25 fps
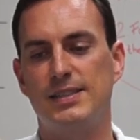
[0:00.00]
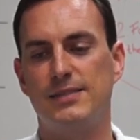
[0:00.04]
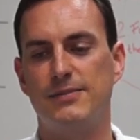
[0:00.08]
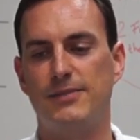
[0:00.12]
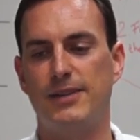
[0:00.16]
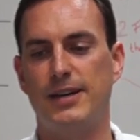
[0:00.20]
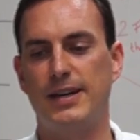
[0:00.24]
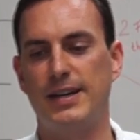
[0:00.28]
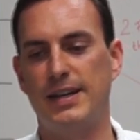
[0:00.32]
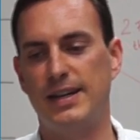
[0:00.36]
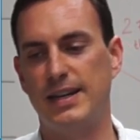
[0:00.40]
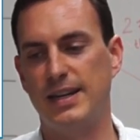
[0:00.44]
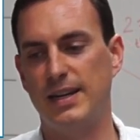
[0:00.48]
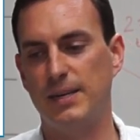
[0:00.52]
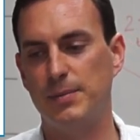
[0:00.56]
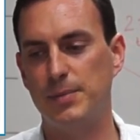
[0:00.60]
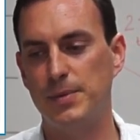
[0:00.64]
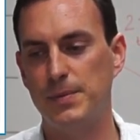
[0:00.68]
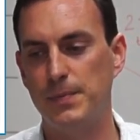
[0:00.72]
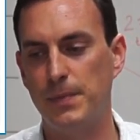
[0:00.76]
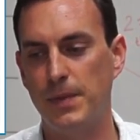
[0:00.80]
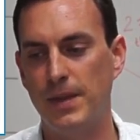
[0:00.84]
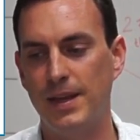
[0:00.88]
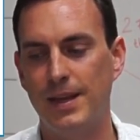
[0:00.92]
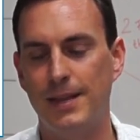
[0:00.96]
dividing up.
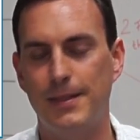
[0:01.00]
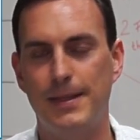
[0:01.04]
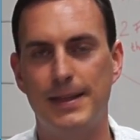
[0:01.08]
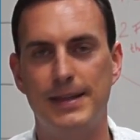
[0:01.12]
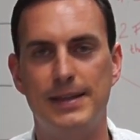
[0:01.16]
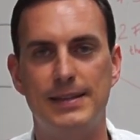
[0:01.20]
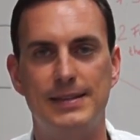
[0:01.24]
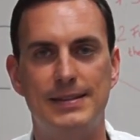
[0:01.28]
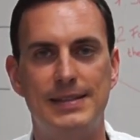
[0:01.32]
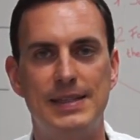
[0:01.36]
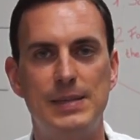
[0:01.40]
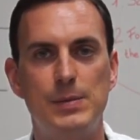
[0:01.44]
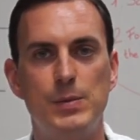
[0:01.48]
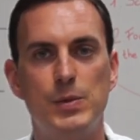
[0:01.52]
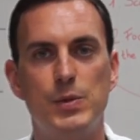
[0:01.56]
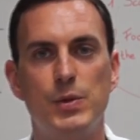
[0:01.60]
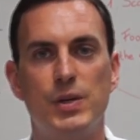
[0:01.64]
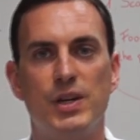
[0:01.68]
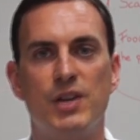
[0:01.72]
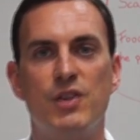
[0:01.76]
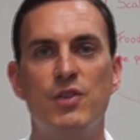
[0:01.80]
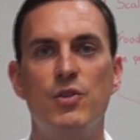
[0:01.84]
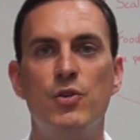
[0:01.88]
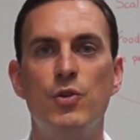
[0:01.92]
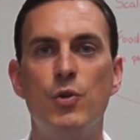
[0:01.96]
They seem
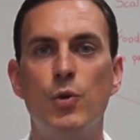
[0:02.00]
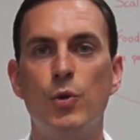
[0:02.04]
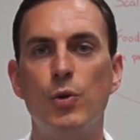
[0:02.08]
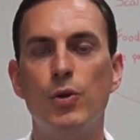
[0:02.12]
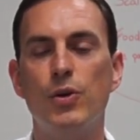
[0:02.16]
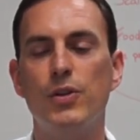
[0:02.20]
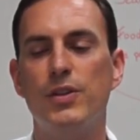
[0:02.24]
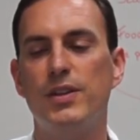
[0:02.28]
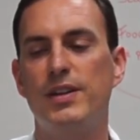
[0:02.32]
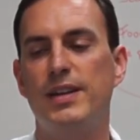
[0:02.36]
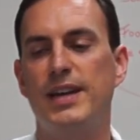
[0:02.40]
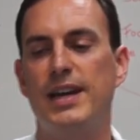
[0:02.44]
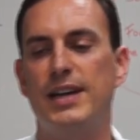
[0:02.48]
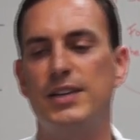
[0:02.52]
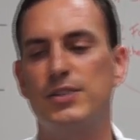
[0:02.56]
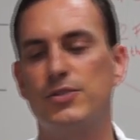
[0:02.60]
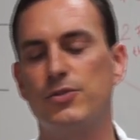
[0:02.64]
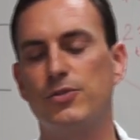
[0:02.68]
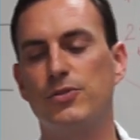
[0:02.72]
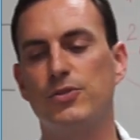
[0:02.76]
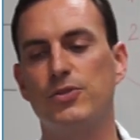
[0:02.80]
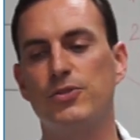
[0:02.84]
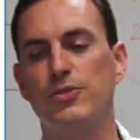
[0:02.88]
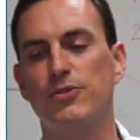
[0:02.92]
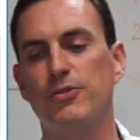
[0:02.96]
to ignore the
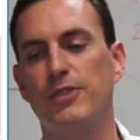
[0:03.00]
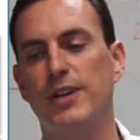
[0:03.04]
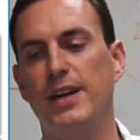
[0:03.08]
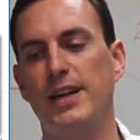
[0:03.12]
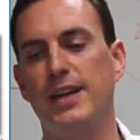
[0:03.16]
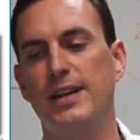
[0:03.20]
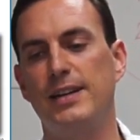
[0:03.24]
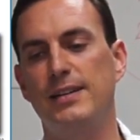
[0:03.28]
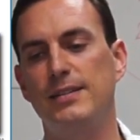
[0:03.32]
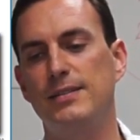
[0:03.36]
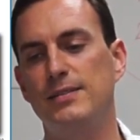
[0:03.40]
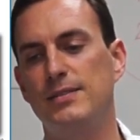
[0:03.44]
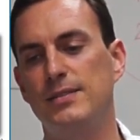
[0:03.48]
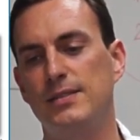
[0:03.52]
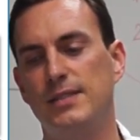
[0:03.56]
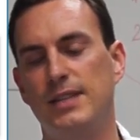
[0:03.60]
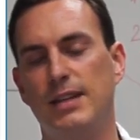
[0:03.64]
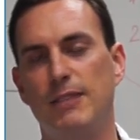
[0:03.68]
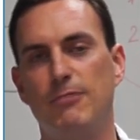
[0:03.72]
natural terrain.